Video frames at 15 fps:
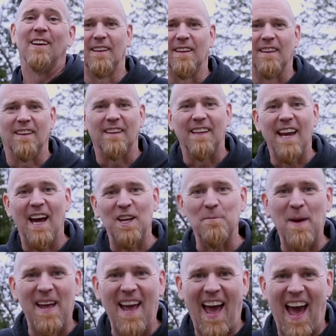Now you
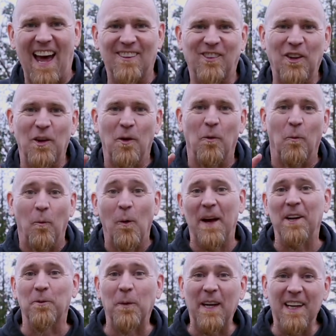may ask,
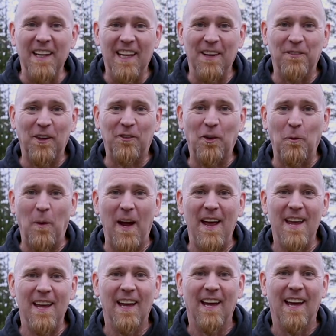when are we gonna give this
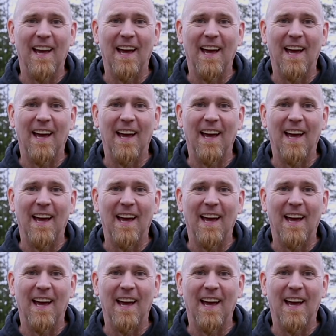away?